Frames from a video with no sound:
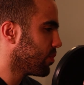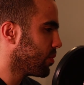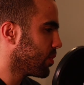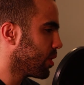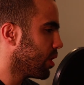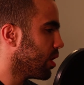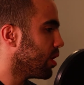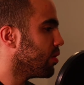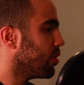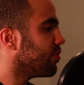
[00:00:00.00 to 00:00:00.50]

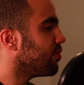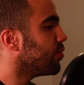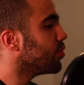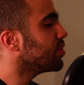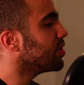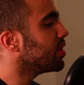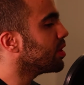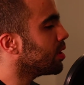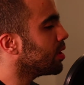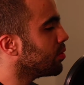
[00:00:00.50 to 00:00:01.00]

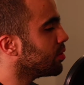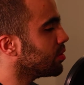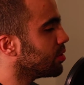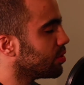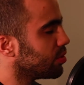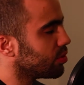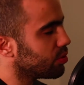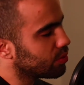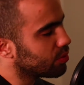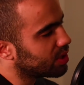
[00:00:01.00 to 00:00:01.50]
14 I went to
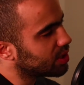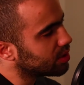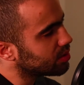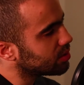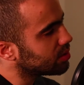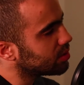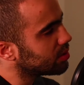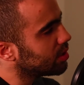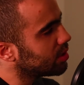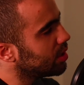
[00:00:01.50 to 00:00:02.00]
the
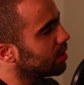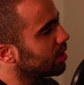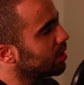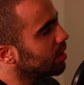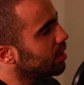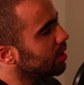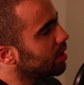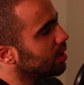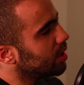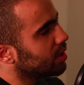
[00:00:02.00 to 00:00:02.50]
US.
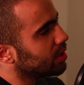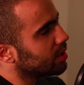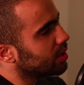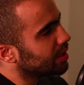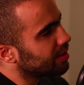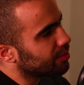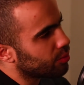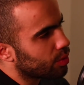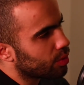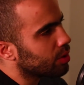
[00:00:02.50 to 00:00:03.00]
Okay. And then
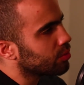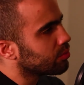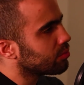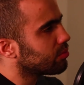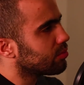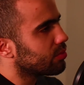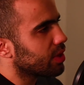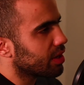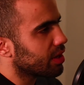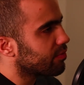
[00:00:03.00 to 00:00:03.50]

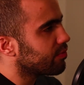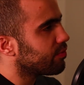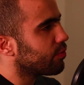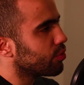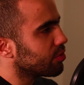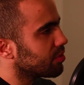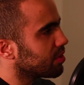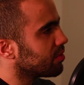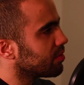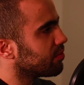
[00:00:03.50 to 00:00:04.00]
around
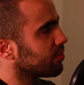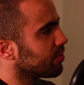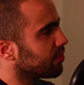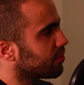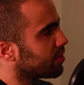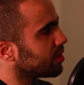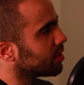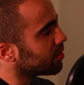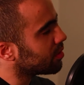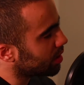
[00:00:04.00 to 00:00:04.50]
14,
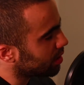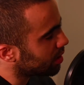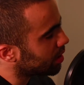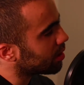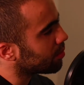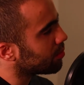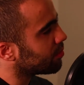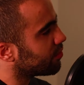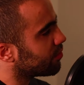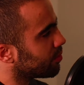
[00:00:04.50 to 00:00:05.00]
15 I
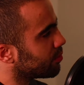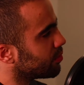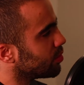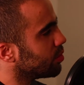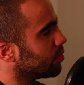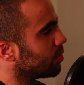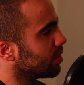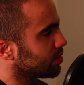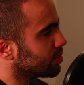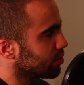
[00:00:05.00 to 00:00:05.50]
came from the
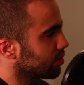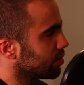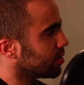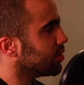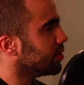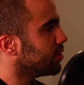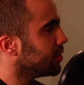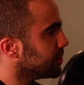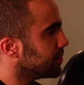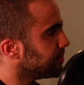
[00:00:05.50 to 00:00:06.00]
US to here.
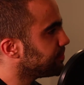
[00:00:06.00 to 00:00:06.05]
Yeah.